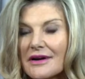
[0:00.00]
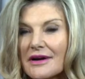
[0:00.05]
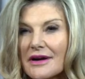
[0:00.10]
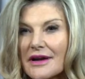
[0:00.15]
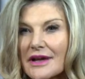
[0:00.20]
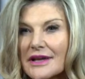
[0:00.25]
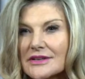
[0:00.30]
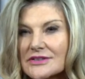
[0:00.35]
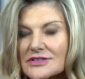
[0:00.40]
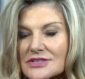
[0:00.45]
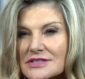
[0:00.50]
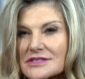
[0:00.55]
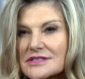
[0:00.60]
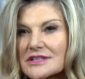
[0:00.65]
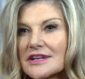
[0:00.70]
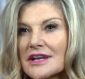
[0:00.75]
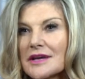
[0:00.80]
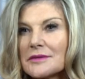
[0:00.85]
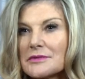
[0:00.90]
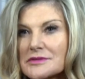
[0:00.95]
It just
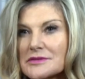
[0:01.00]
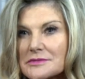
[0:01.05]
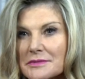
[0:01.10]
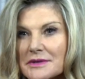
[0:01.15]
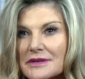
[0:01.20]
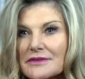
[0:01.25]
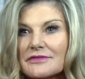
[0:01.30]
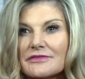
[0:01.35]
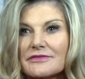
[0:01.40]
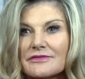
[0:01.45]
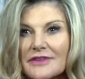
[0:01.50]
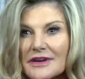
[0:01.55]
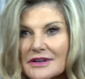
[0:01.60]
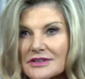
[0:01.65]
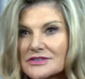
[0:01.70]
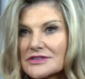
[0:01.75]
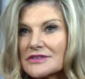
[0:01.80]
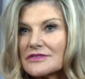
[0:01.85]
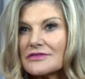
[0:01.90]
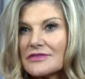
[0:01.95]
enables me to
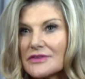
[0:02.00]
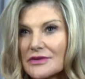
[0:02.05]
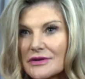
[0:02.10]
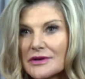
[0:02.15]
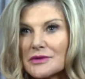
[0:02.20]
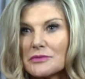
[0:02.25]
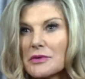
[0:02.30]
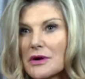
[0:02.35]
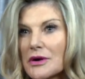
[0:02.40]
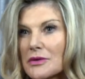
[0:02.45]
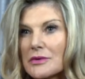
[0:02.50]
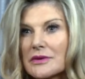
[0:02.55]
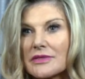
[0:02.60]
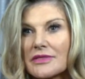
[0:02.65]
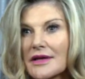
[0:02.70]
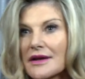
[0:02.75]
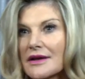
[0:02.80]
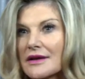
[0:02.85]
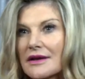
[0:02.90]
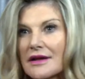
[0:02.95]
function very well
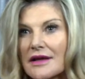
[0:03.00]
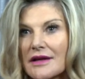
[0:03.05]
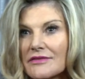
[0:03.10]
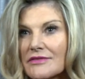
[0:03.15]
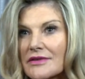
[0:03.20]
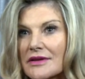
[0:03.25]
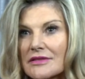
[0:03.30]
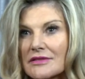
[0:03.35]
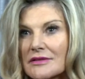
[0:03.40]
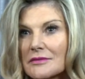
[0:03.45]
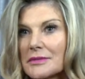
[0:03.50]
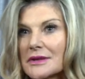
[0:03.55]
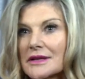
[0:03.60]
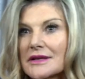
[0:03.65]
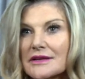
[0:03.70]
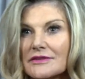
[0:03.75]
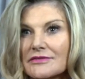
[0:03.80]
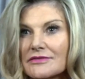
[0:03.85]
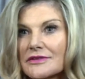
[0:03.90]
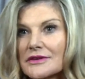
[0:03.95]
without having the
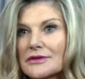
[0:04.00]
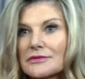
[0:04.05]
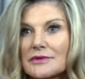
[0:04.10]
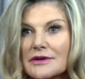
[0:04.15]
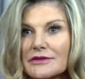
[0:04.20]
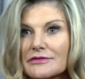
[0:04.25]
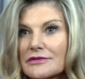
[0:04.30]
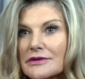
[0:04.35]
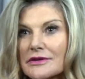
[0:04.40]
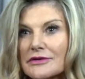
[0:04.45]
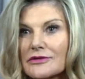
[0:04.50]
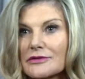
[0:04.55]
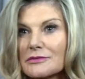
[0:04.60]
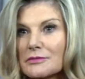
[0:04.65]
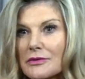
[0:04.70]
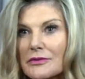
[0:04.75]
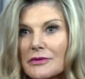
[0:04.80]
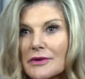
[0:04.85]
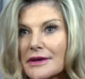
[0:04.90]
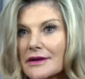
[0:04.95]
belief in a reference
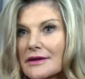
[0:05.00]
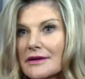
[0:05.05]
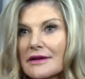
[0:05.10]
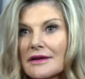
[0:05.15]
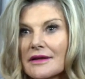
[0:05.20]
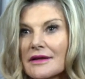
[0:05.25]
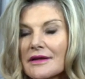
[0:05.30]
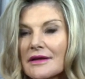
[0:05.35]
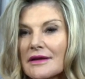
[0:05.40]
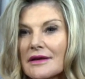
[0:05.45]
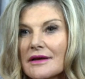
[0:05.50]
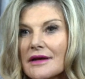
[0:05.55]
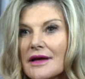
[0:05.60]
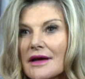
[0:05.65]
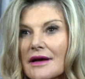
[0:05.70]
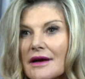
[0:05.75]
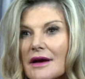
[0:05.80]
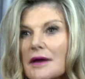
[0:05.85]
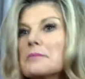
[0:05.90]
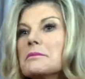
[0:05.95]
point,
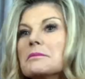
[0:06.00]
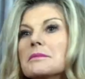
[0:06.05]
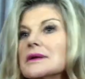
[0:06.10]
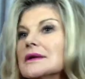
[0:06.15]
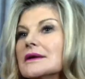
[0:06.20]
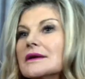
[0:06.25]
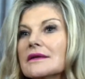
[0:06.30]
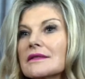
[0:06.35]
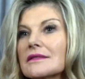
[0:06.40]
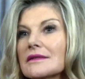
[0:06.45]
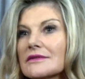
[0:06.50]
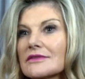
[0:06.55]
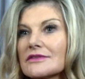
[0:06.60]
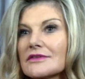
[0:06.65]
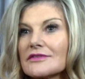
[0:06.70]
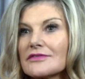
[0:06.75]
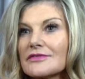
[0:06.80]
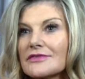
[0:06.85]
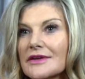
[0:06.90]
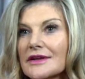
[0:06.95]
a me that's
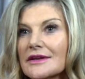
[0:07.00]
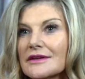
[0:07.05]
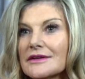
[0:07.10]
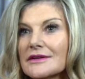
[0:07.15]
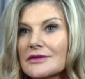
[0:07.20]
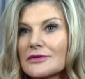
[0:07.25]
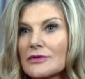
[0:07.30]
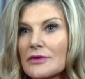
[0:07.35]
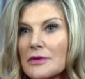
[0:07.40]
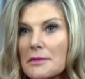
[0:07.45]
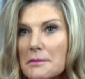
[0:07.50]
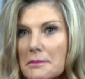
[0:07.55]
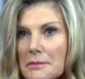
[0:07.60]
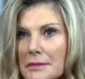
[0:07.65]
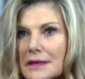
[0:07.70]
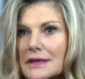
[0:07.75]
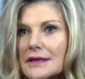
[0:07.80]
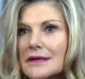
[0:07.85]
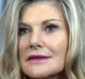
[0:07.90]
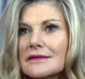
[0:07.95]
offended or a
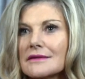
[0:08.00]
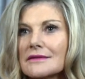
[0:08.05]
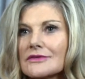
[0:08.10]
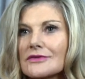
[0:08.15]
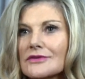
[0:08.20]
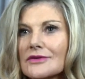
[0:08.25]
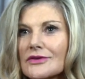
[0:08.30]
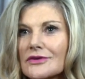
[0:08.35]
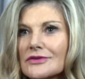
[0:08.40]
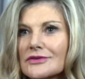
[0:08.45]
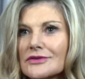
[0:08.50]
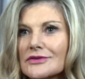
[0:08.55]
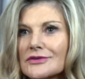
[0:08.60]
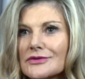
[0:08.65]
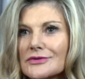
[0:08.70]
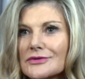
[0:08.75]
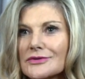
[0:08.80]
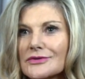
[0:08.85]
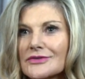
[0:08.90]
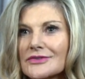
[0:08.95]
me that's got to
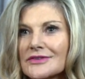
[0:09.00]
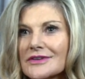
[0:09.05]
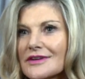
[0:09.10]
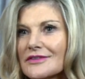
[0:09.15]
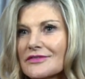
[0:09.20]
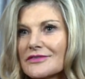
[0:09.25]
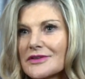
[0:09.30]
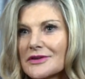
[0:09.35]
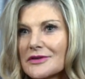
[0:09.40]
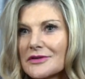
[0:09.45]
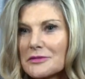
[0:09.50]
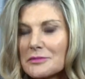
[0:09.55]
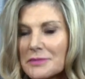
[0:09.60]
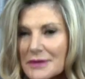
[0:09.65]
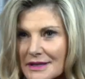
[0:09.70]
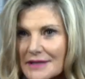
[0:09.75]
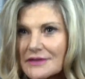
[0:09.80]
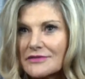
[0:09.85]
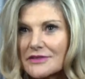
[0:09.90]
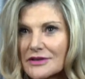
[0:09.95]
do stuff. You know, the
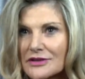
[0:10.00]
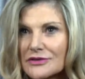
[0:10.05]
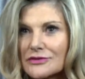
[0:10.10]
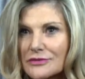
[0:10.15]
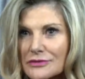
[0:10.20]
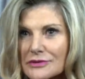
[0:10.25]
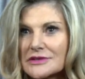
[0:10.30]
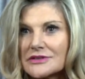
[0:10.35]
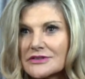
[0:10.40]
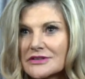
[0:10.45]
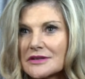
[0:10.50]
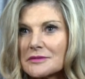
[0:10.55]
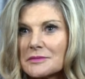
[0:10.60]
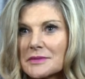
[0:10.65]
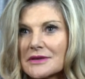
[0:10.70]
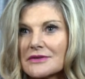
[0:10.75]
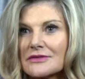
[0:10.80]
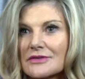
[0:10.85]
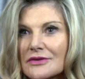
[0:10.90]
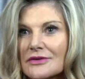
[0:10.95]
belief in doership
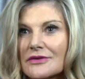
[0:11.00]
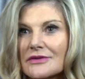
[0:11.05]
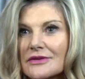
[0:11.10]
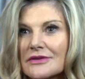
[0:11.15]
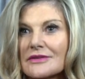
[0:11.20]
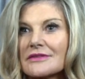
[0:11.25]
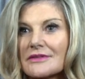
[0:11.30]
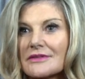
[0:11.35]
has gone.